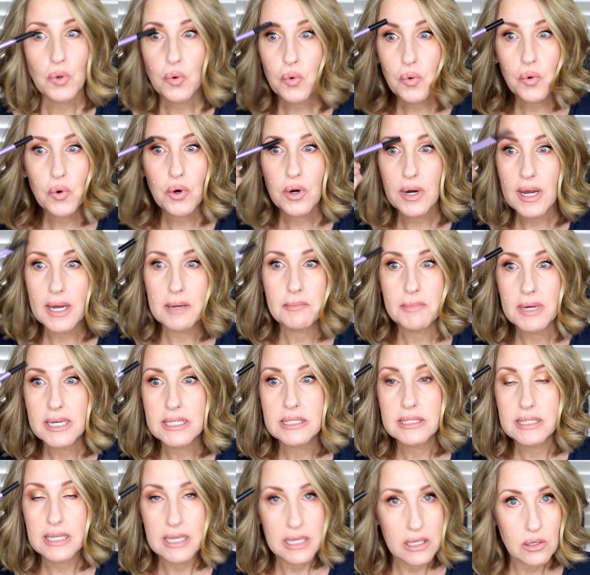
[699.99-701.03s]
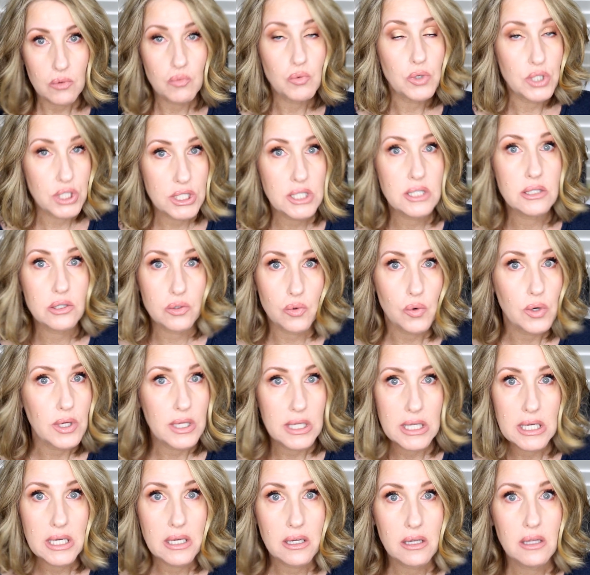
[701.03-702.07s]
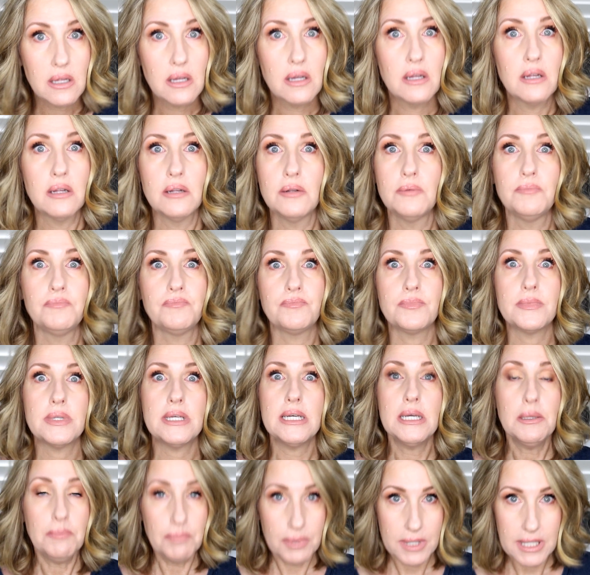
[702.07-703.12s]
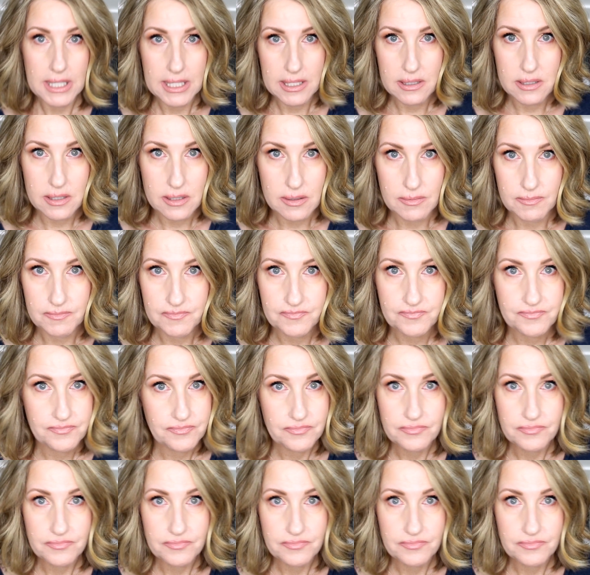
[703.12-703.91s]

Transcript: or on my skin, which is oily, it bleeds.